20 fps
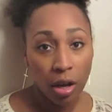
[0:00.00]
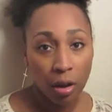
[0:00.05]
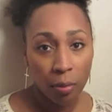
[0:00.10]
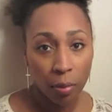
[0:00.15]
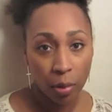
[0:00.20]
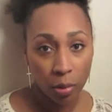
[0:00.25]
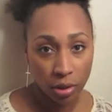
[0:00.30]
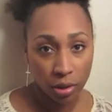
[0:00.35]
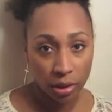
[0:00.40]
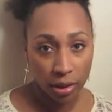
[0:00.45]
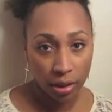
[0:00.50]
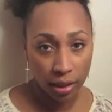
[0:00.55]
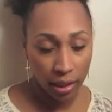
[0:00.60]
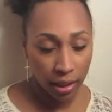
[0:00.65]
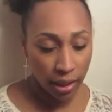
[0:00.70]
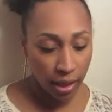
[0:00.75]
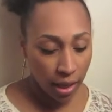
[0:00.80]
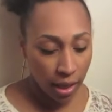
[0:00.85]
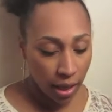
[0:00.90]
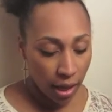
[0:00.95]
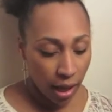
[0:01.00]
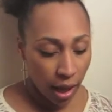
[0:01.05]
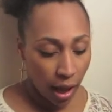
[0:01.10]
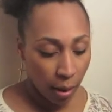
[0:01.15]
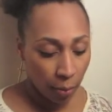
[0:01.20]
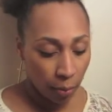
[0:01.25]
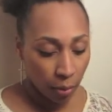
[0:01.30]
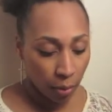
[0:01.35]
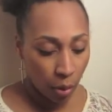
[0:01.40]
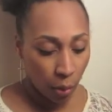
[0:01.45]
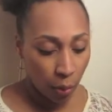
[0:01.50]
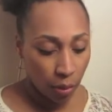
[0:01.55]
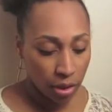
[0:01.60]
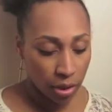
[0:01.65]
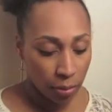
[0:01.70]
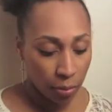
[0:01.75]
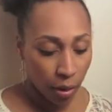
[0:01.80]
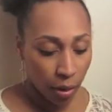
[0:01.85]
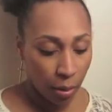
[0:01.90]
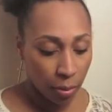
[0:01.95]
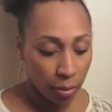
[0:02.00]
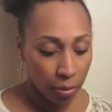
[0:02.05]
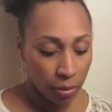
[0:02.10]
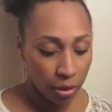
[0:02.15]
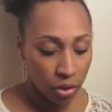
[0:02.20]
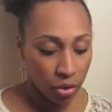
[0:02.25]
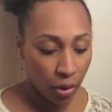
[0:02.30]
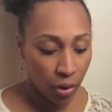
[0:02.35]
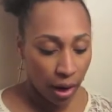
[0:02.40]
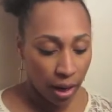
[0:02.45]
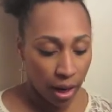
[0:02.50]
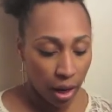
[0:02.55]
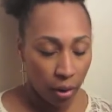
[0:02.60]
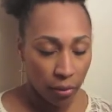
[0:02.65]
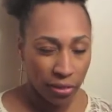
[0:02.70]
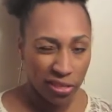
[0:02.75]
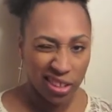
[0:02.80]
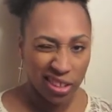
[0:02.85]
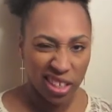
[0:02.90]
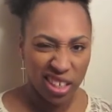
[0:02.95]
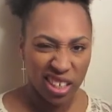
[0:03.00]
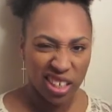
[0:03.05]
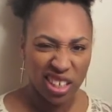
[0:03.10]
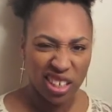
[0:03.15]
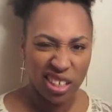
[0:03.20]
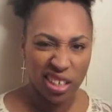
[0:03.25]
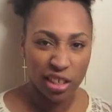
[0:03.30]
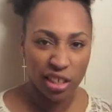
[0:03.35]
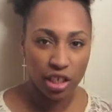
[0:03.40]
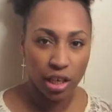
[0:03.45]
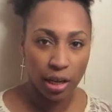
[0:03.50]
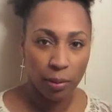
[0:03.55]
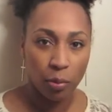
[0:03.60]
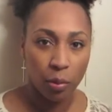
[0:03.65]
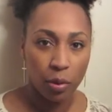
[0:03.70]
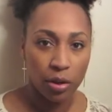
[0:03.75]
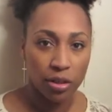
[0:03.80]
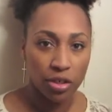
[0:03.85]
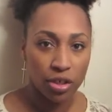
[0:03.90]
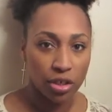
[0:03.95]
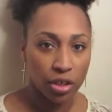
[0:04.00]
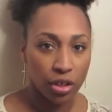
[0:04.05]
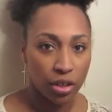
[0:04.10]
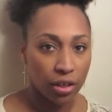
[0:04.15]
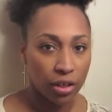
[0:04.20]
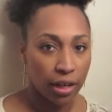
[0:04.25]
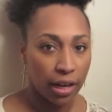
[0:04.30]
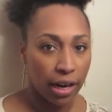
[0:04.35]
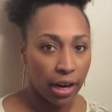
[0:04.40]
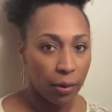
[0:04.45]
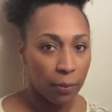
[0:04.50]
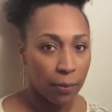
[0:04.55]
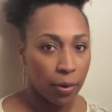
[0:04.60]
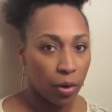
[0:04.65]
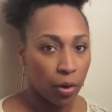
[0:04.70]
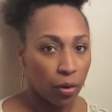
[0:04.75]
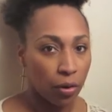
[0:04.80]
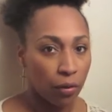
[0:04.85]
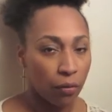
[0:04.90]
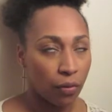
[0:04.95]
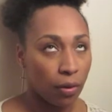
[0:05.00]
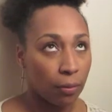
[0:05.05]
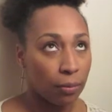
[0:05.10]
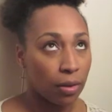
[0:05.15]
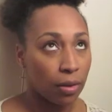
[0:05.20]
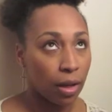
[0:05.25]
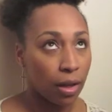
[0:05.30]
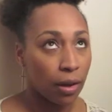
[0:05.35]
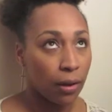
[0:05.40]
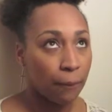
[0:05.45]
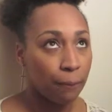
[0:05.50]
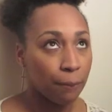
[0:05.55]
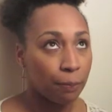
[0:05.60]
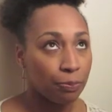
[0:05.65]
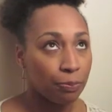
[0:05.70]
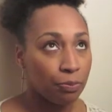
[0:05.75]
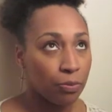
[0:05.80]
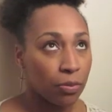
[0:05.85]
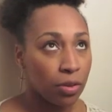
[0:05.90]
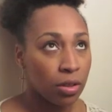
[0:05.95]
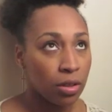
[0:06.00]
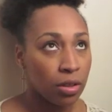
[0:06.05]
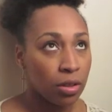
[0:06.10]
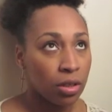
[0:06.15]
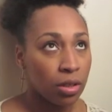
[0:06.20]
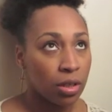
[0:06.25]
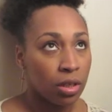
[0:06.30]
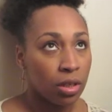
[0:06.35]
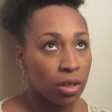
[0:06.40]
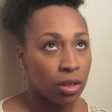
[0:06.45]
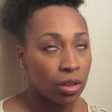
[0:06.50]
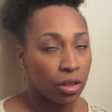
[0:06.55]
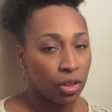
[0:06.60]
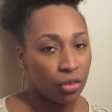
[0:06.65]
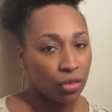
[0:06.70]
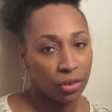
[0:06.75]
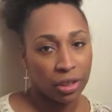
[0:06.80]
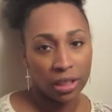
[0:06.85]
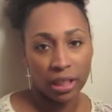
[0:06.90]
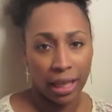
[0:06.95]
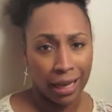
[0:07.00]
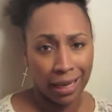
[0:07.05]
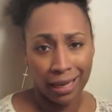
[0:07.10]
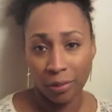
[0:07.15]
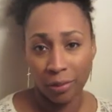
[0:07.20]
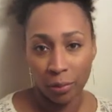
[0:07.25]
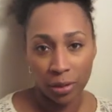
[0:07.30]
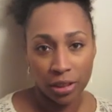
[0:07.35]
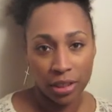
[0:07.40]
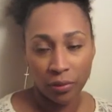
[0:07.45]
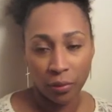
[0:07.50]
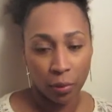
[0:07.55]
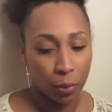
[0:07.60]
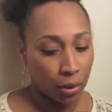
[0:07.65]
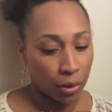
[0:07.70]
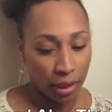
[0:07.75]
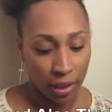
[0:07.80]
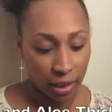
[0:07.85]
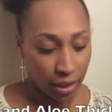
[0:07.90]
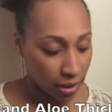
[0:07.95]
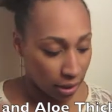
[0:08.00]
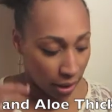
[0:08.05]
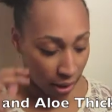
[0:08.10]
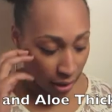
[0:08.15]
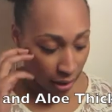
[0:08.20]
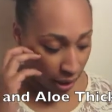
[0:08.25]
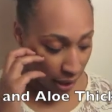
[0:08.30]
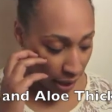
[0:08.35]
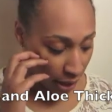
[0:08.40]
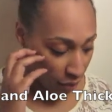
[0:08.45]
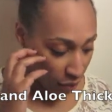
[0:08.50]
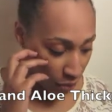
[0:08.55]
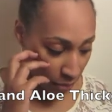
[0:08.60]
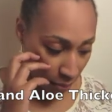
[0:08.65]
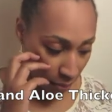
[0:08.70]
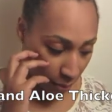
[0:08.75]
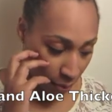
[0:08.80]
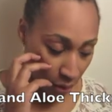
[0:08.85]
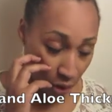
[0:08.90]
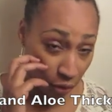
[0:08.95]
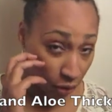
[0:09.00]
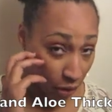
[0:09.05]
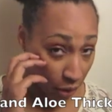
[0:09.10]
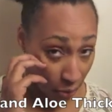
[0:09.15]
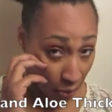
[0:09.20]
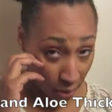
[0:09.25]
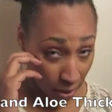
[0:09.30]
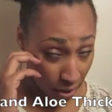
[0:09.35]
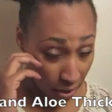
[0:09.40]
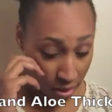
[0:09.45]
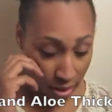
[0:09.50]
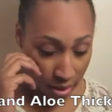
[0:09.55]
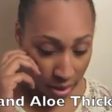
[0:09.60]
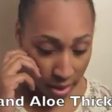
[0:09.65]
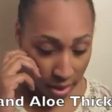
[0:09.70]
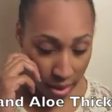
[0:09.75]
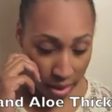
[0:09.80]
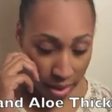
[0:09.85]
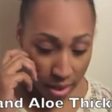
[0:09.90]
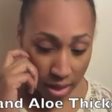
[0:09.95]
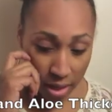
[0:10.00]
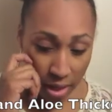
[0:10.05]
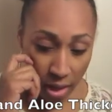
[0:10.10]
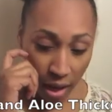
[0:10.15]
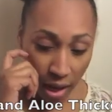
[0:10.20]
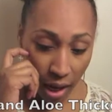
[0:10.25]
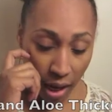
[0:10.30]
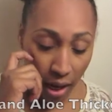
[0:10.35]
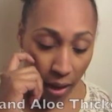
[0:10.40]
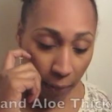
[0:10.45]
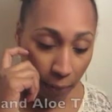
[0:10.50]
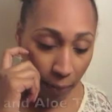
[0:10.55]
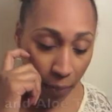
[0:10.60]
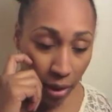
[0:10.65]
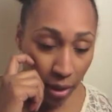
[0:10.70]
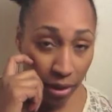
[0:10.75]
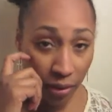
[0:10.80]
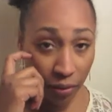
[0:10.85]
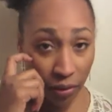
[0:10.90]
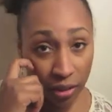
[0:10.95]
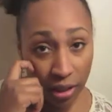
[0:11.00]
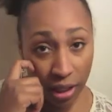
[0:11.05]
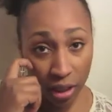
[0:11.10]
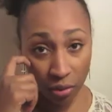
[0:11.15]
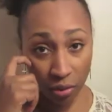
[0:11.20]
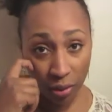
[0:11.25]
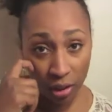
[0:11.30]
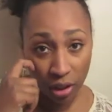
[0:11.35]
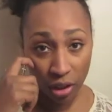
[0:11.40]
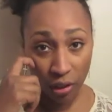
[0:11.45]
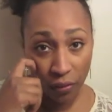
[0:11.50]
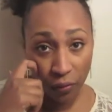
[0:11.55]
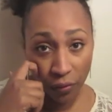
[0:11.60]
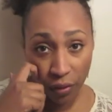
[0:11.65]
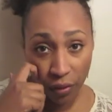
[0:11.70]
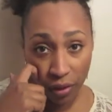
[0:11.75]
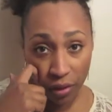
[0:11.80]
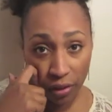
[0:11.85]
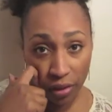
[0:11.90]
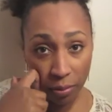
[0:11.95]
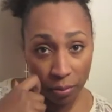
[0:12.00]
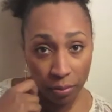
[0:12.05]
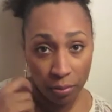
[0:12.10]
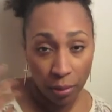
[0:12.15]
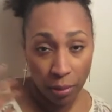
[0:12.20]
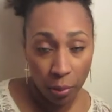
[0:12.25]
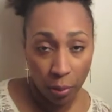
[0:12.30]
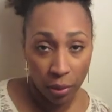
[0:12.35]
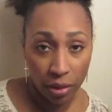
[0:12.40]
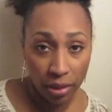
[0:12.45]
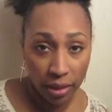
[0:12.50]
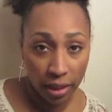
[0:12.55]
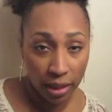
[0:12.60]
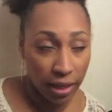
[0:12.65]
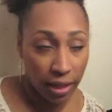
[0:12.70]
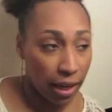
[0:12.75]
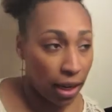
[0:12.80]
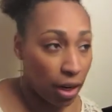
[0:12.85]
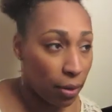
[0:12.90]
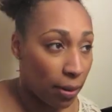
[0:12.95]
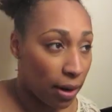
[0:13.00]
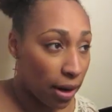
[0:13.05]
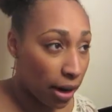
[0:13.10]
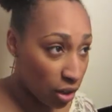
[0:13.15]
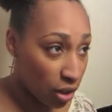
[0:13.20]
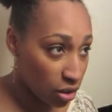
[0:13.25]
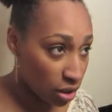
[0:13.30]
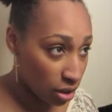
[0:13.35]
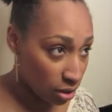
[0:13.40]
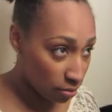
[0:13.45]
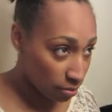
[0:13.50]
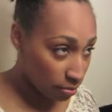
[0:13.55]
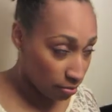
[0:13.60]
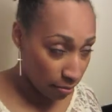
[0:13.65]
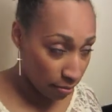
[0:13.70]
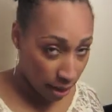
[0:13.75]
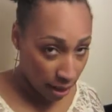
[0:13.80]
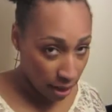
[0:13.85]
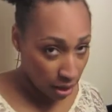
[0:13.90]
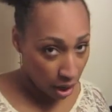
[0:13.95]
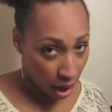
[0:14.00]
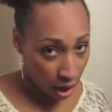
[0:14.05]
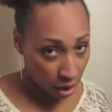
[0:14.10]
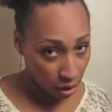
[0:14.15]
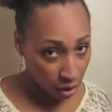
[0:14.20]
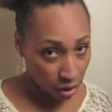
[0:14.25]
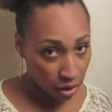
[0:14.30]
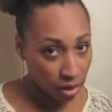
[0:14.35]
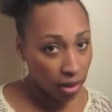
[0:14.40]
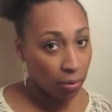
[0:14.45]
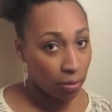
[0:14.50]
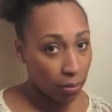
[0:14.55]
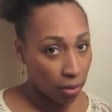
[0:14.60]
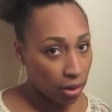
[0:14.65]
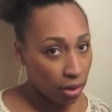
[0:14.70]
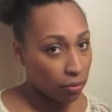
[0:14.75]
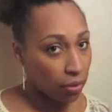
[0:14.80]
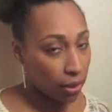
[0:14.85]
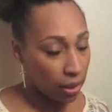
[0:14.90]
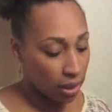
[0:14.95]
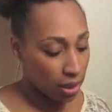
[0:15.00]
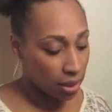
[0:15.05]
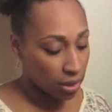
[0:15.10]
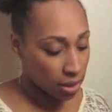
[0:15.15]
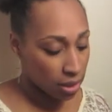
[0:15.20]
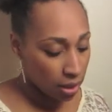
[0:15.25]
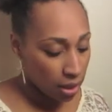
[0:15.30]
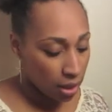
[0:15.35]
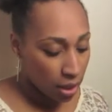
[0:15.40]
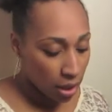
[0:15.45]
mostly. I'm going to probably try out the Shea Moisture hair milk from the green line, whichever one that is. I never remember the green one, because I've heard that's really good for people with thin hair. My hair may not look thin, but it really is.